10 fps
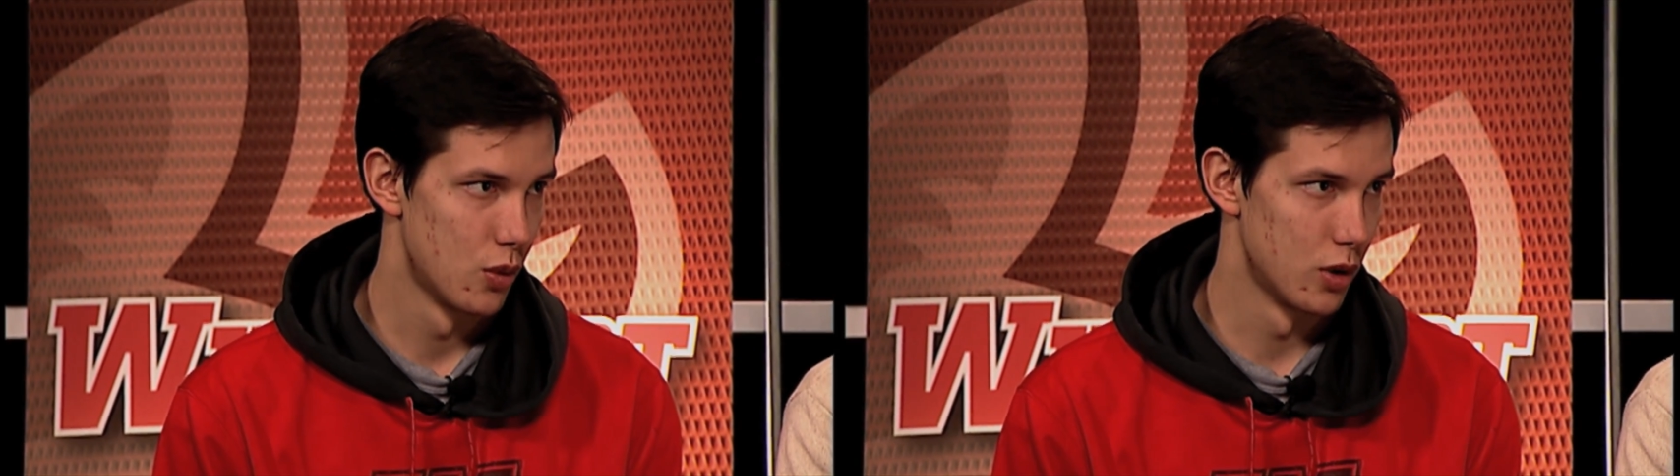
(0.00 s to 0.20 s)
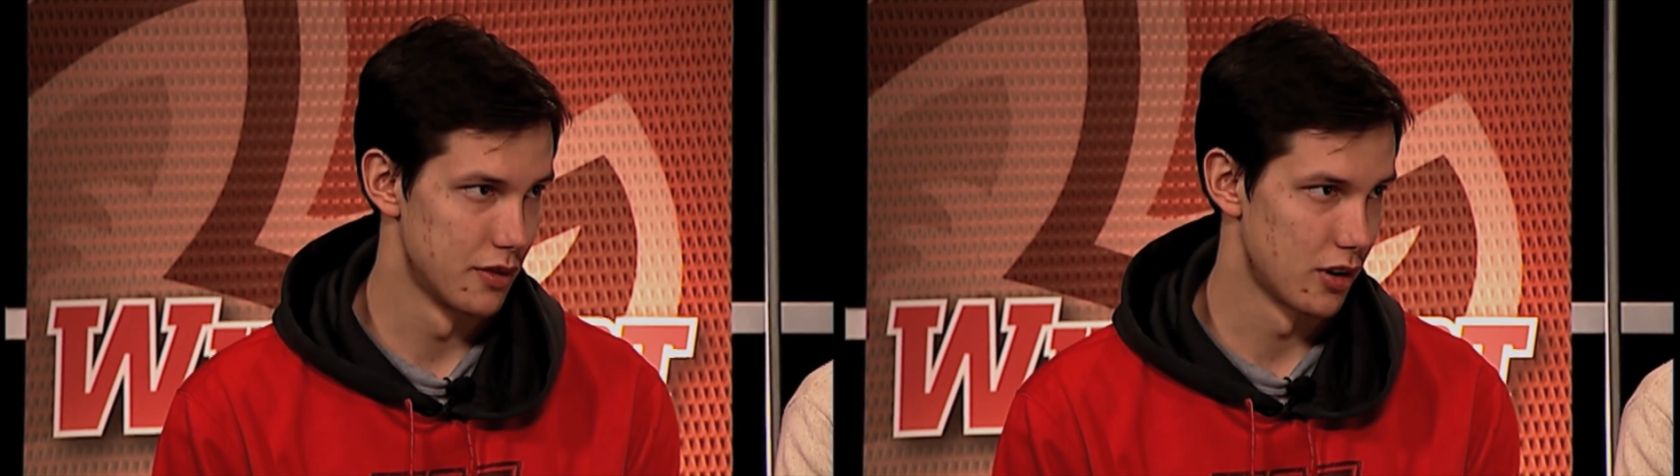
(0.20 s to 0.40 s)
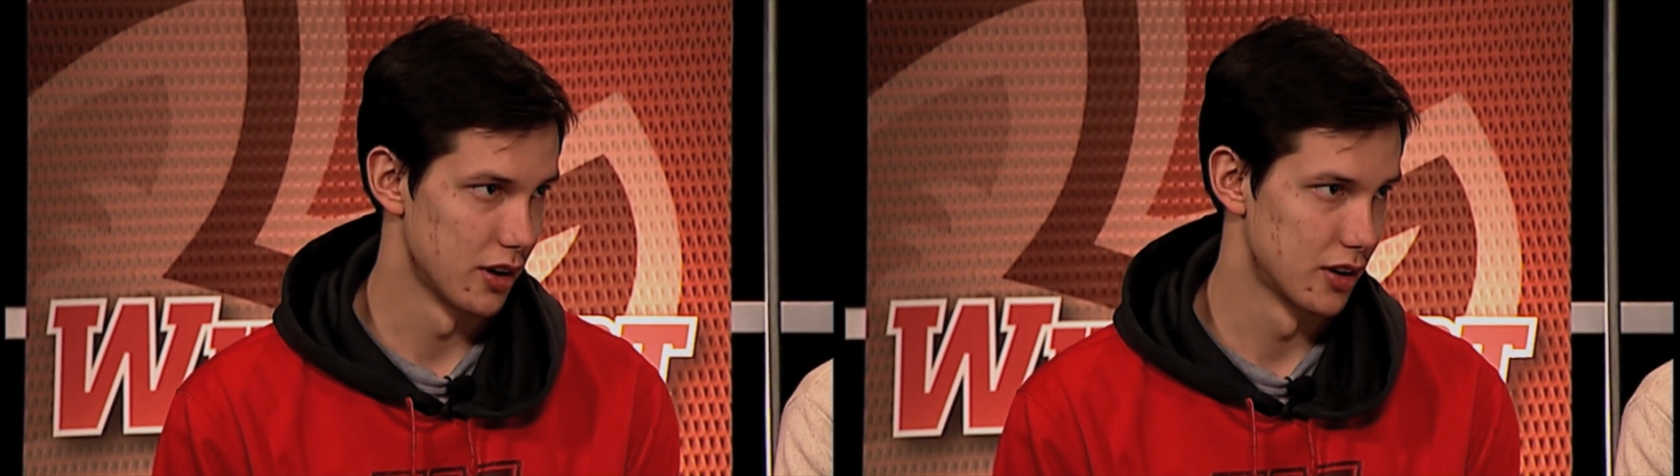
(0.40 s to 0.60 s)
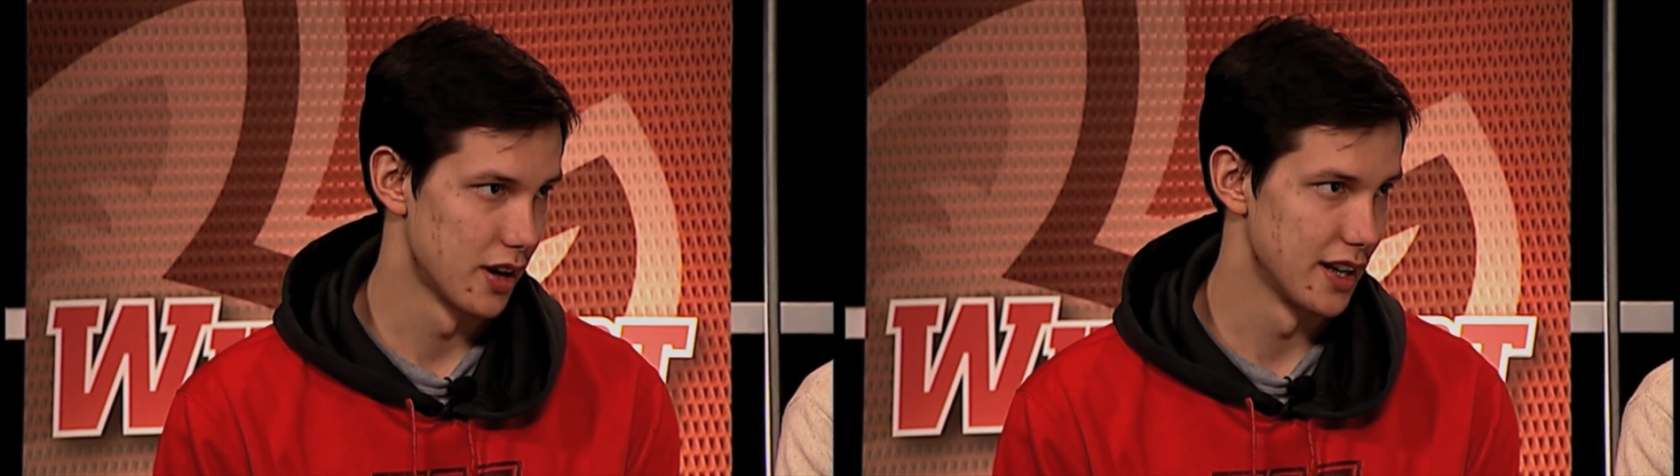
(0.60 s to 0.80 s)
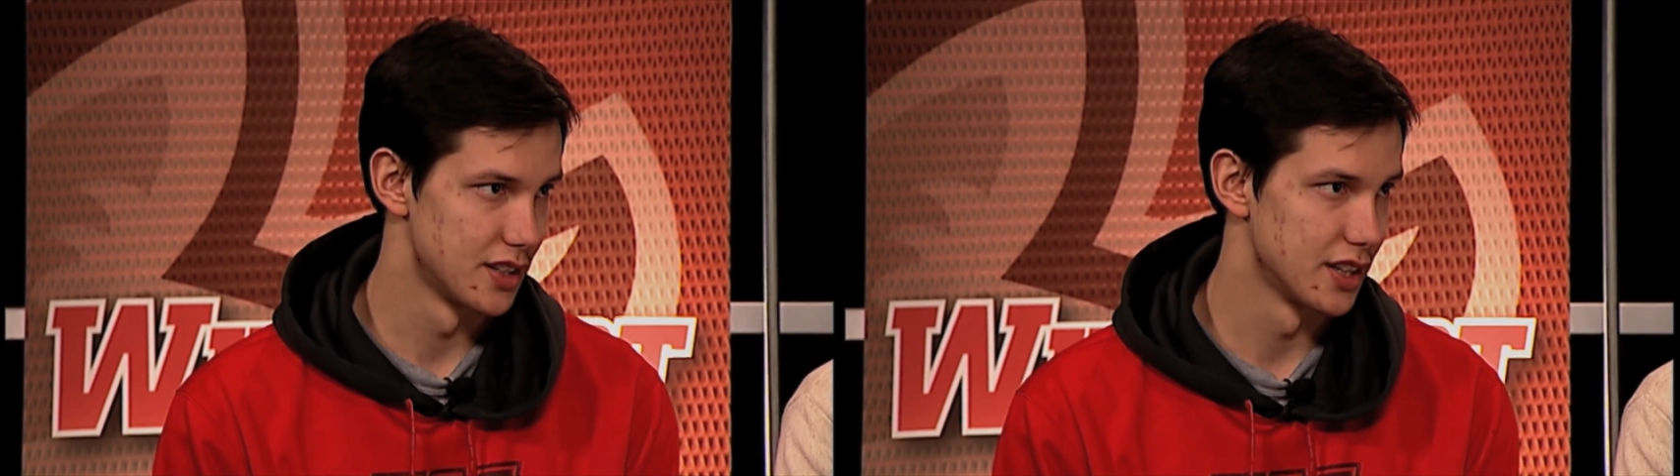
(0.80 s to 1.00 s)
one of our
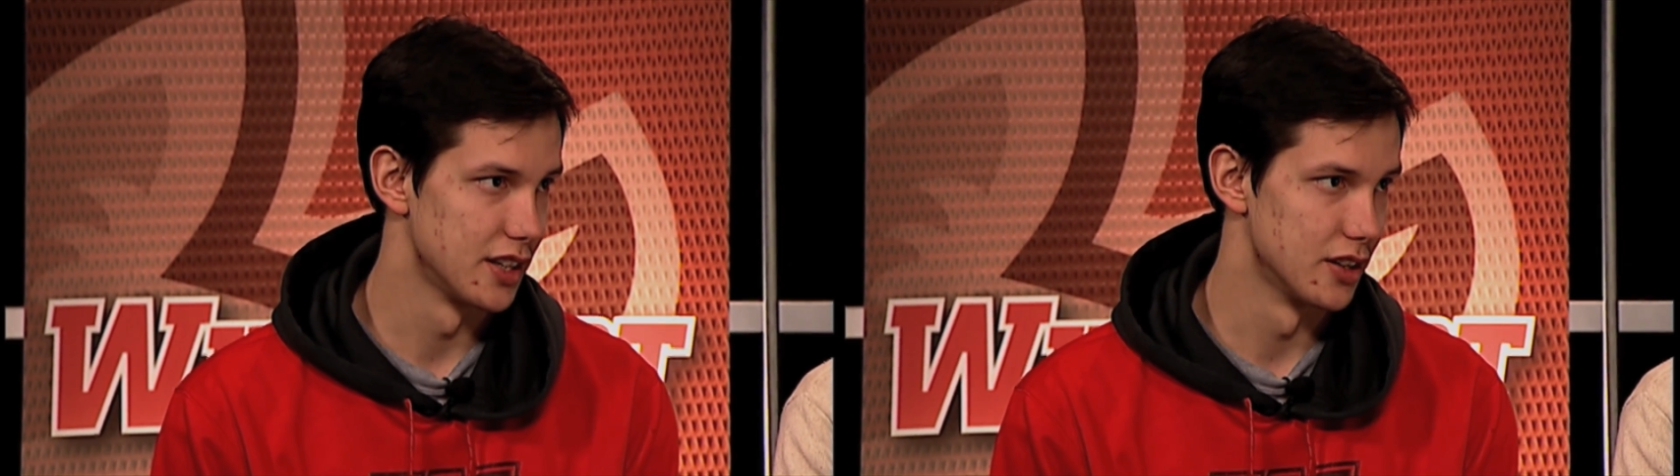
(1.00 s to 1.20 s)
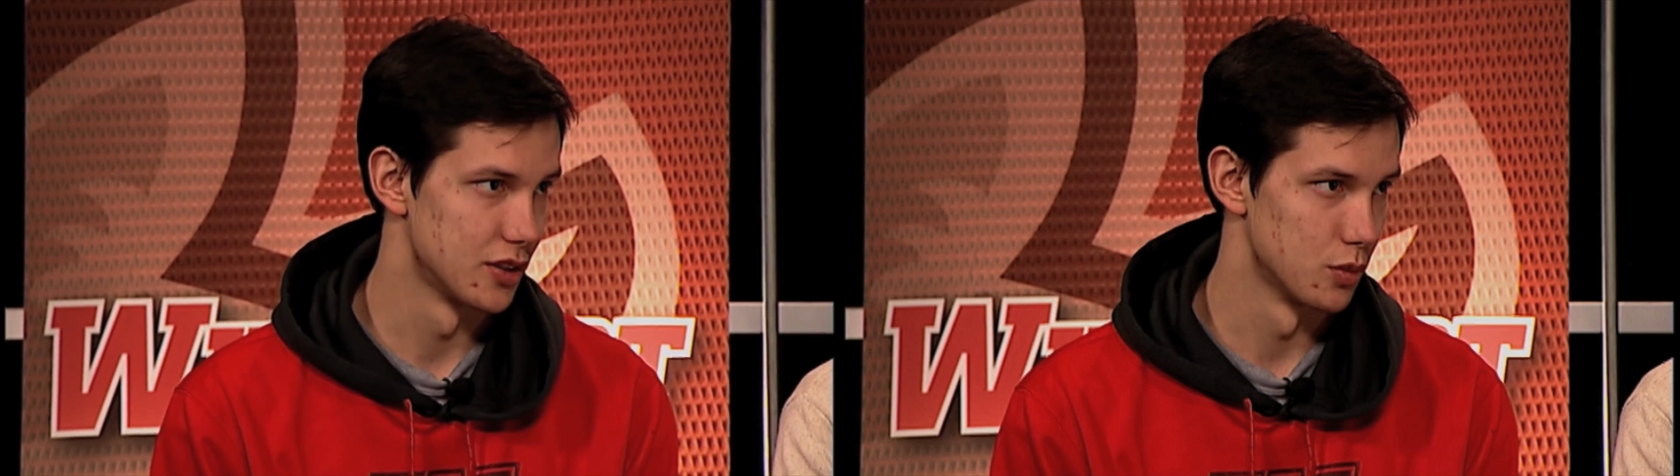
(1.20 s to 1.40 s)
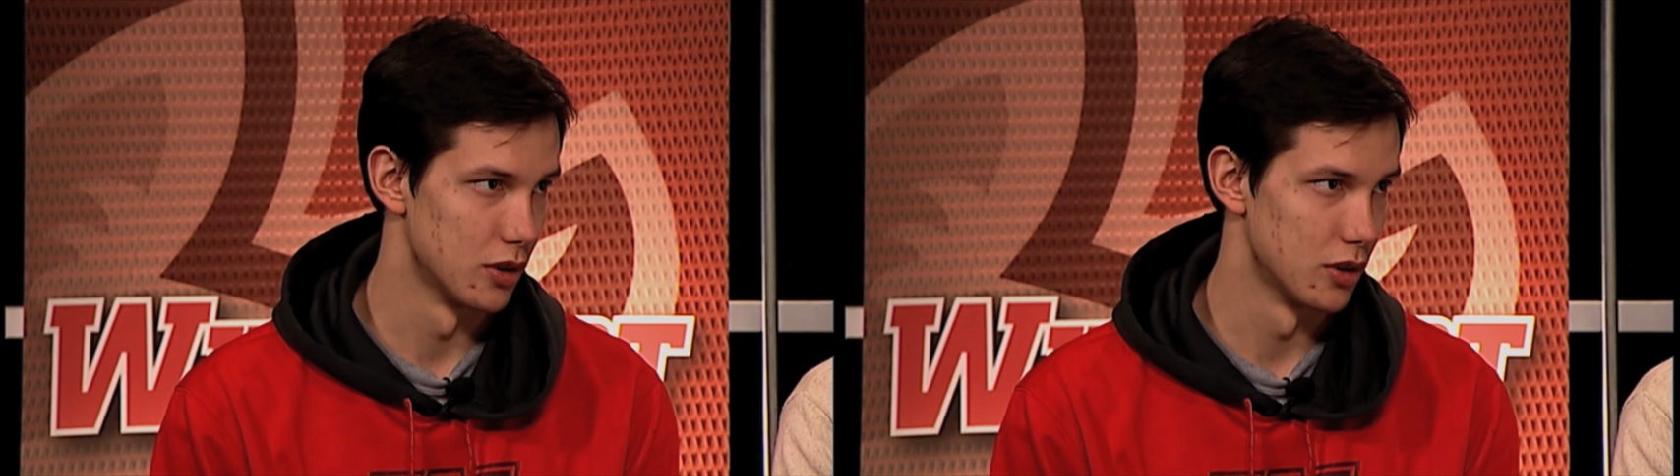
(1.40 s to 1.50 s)
great seniors